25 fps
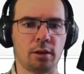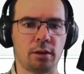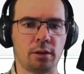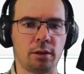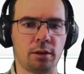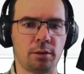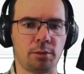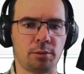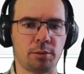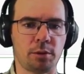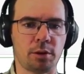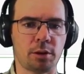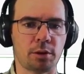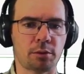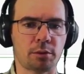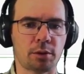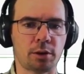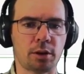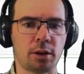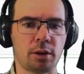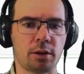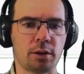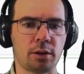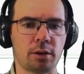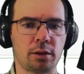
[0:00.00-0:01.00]
If we are
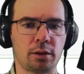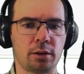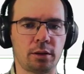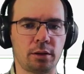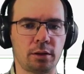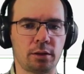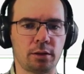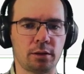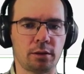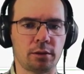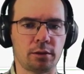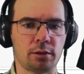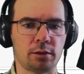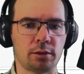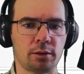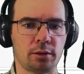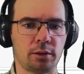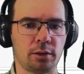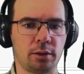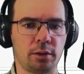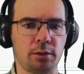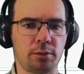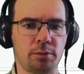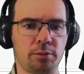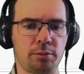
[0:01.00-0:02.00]
right at the
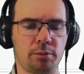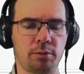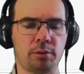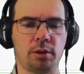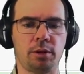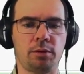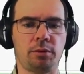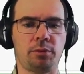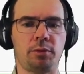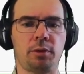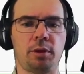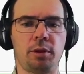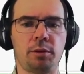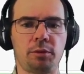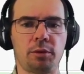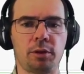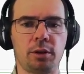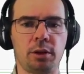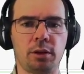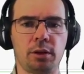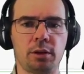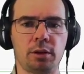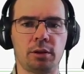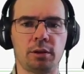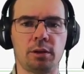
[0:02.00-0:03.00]
if
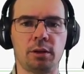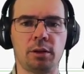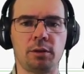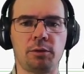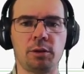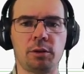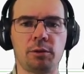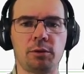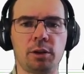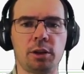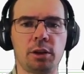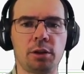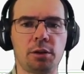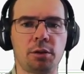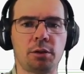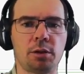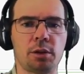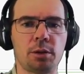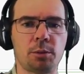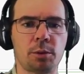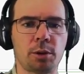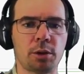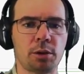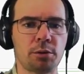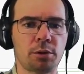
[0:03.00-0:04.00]
the value that
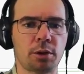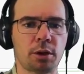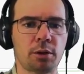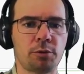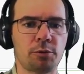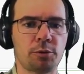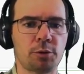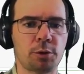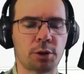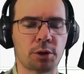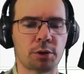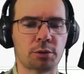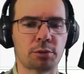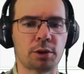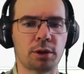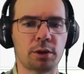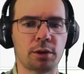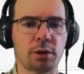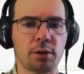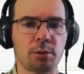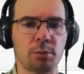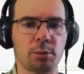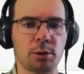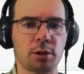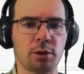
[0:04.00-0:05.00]
we're looking for is right
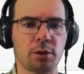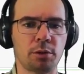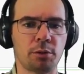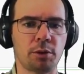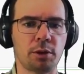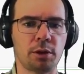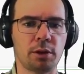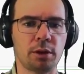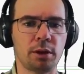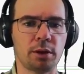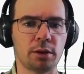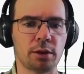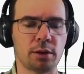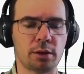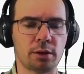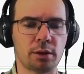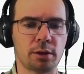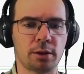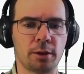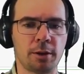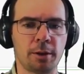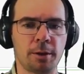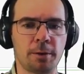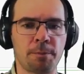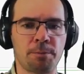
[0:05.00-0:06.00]
in the middle of the list,
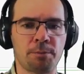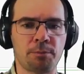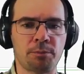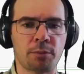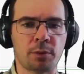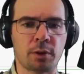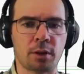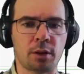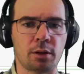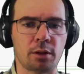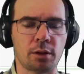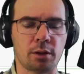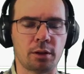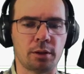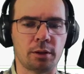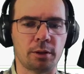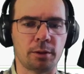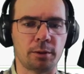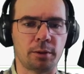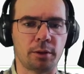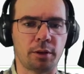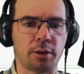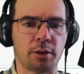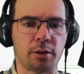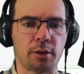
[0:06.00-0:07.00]

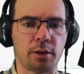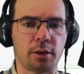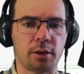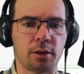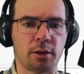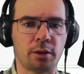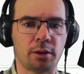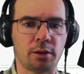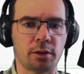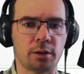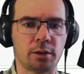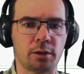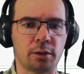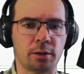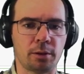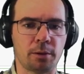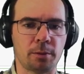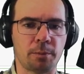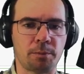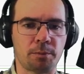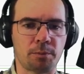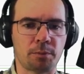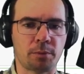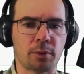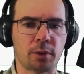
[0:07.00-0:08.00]

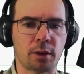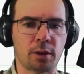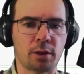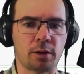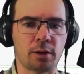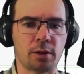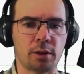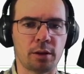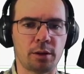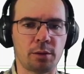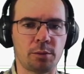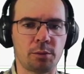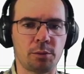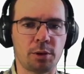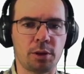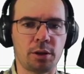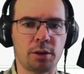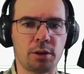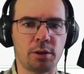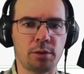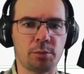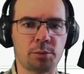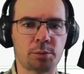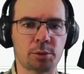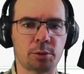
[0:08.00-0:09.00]
then we
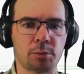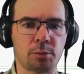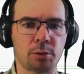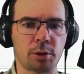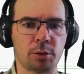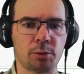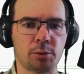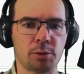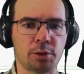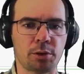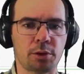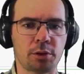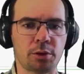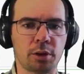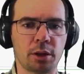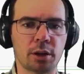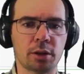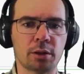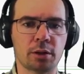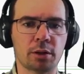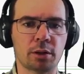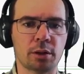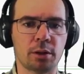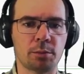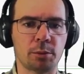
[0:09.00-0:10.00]
still probably want to
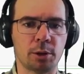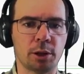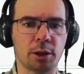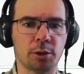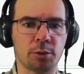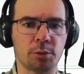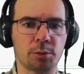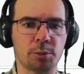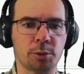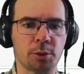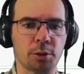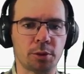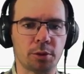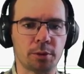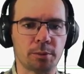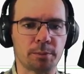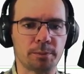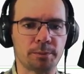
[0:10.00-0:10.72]
get some output.